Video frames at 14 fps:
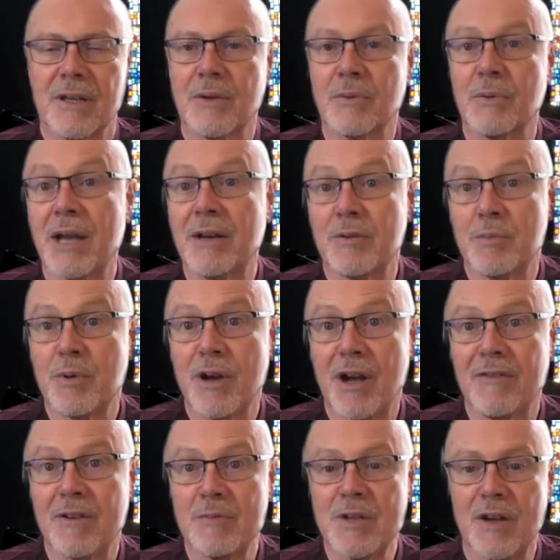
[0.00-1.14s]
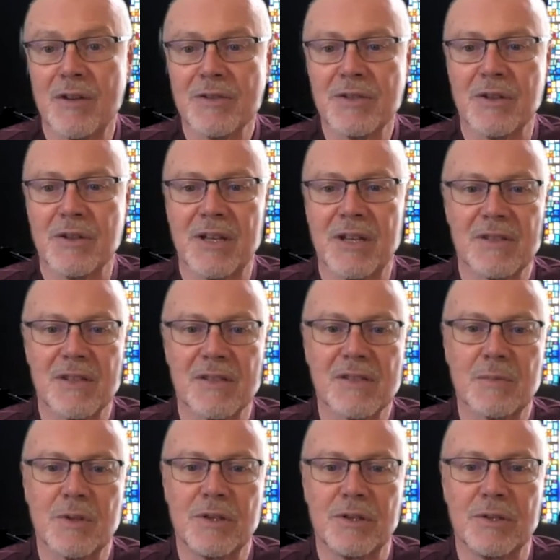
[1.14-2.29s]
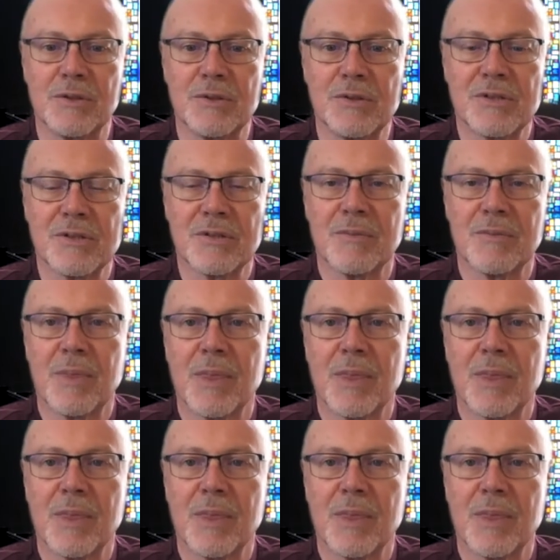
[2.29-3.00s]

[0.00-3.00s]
The writer of Proverbs also gives us some clues.